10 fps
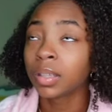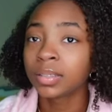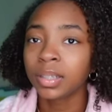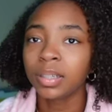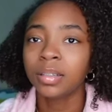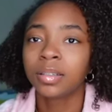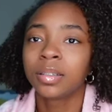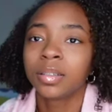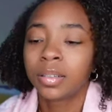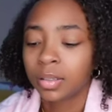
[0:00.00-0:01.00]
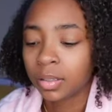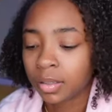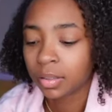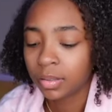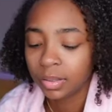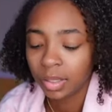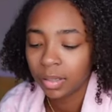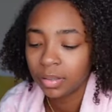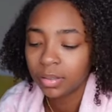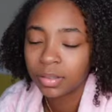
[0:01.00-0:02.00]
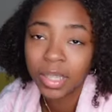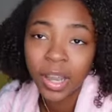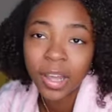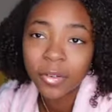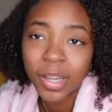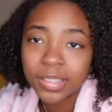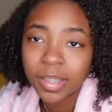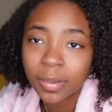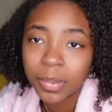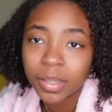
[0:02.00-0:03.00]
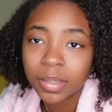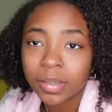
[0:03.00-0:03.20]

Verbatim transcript: see see now, how do I stop it?